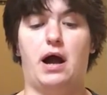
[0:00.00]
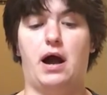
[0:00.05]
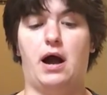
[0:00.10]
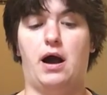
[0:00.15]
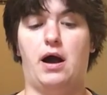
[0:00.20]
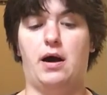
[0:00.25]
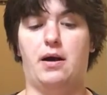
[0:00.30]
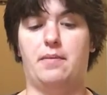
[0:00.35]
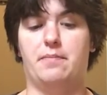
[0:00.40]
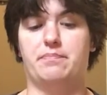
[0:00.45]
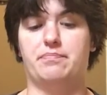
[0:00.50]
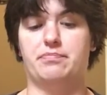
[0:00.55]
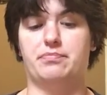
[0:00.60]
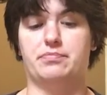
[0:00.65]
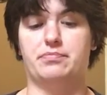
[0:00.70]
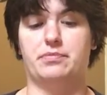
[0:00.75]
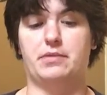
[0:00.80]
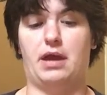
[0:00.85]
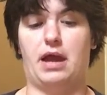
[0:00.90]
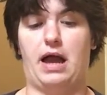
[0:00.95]
all.
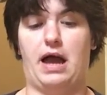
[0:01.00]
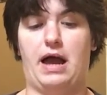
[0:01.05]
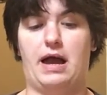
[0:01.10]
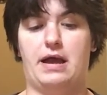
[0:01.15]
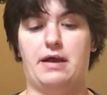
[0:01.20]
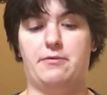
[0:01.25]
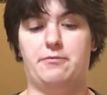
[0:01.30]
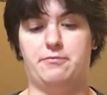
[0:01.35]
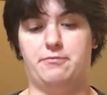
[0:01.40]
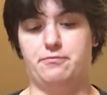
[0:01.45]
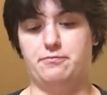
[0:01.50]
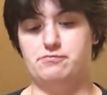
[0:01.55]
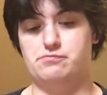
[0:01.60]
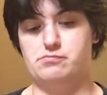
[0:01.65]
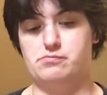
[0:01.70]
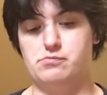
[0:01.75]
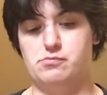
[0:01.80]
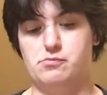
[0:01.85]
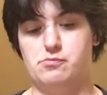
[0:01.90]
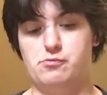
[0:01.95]
I
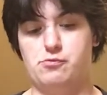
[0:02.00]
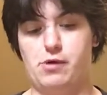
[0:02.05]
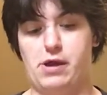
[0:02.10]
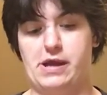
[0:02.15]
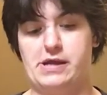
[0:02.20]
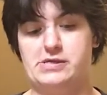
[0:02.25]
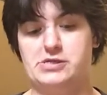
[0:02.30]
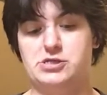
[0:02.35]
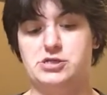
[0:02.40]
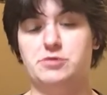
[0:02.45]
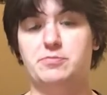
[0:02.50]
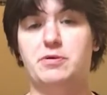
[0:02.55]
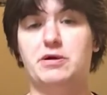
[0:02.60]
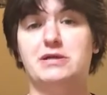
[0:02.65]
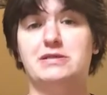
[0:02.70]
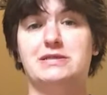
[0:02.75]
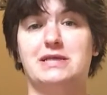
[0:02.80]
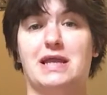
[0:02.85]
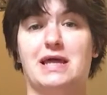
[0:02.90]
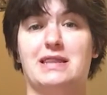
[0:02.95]
read 2
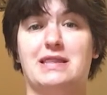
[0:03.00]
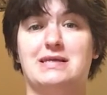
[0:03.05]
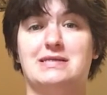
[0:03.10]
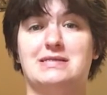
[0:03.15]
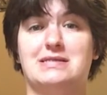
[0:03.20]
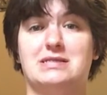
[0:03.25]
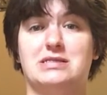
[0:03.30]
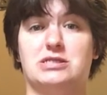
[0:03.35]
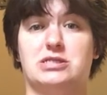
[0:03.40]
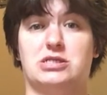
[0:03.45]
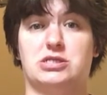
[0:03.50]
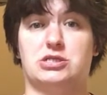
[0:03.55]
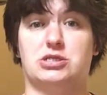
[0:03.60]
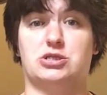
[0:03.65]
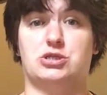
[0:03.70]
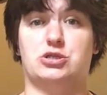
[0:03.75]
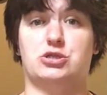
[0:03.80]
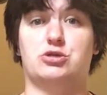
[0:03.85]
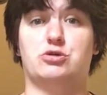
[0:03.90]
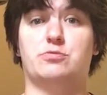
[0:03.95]
books and I listened to
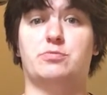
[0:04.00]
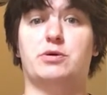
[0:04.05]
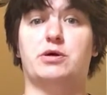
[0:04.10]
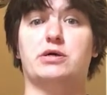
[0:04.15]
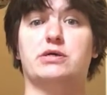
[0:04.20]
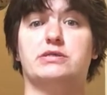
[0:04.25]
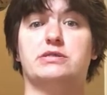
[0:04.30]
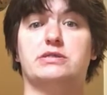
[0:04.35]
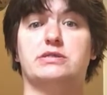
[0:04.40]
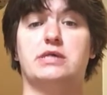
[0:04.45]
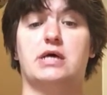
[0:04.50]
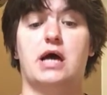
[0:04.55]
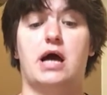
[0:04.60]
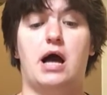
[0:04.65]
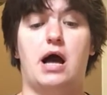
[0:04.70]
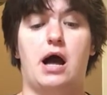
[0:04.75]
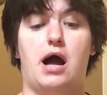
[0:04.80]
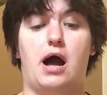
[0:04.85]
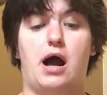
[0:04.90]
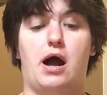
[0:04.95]
2 books.
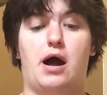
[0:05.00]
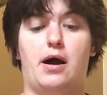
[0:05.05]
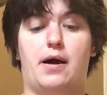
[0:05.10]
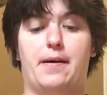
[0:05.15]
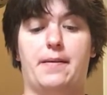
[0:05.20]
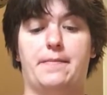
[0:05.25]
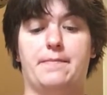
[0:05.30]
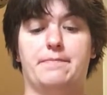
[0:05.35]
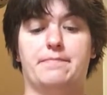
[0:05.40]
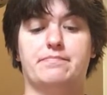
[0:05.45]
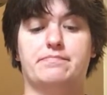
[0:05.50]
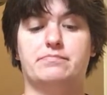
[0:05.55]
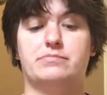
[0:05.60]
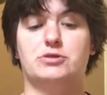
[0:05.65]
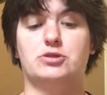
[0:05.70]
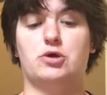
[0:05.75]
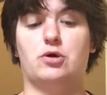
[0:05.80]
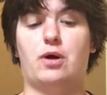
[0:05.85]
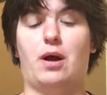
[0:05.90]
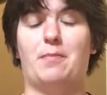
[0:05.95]
So
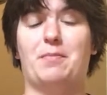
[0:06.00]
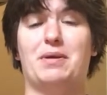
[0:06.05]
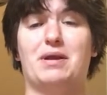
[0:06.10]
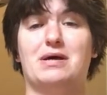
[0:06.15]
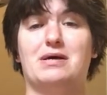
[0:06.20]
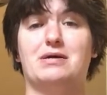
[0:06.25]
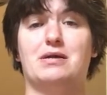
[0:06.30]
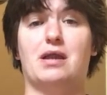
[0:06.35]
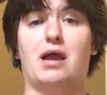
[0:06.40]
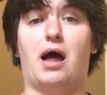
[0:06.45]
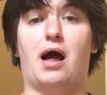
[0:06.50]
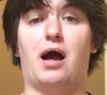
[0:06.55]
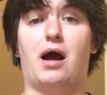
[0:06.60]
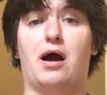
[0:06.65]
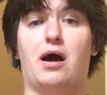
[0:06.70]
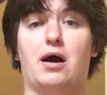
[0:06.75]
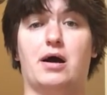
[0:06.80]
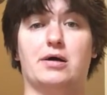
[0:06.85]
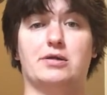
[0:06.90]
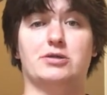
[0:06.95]
I'm gonna
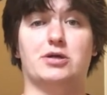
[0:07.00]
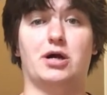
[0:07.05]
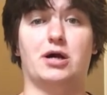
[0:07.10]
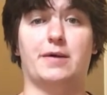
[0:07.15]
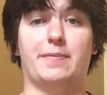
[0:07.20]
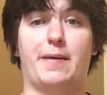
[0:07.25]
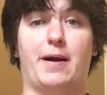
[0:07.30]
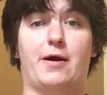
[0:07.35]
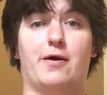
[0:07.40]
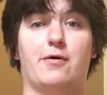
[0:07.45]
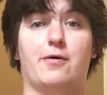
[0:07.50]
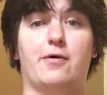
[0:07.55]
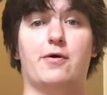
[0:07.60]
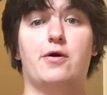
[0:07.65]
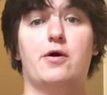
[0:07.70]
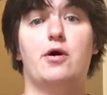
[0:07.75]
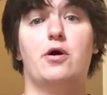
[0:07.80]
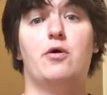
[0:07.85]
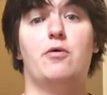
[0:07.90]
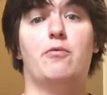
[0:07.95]
talk about
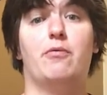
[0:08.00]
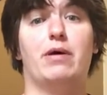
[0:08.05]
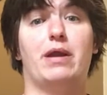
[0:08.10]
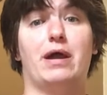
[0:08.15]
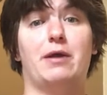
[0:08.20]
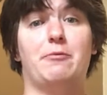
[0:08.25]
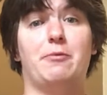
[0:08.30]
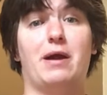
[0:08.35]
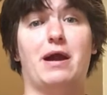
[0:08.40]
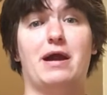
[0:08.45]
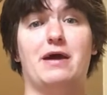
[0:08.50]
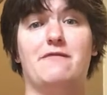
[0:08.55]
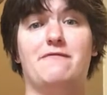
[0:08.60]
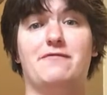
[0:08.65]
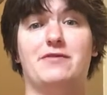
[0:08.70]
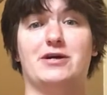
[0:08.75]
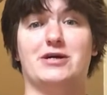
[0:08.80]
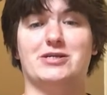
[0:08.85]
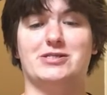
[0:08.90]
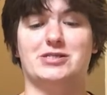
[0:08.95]
what I read
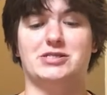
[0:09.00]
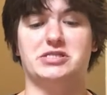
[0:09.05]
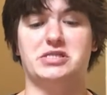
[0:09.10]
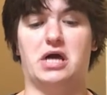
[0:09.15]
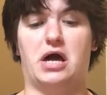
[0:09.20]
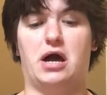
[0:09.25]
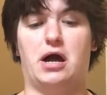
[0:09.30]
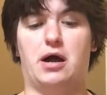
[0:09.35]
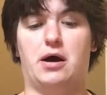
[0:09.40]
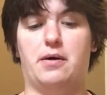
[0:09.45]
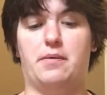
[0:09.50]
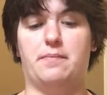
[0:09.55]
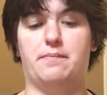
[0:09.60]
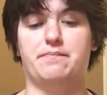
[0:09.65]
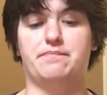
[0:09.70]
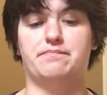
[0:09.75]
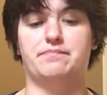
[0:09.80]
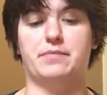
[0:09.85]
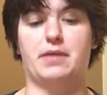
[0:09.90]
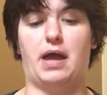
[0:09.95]
first.
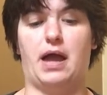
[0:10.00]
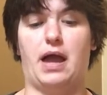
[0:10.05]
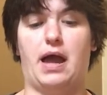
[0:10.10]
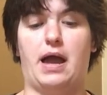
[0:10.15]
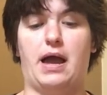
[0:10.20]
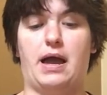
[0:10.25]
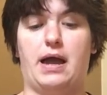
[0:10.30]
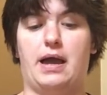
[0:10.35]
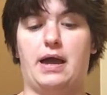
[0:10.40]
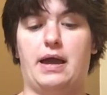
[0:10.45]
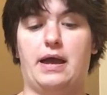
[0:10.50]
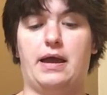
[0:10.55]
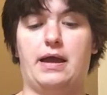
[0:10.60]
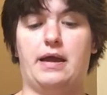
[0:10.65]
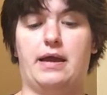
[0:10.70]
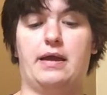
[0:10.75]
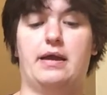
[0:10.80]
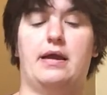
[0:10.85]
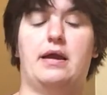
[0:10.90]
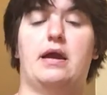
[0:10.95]

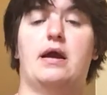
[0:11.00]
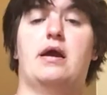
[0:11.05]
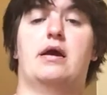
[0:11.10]
I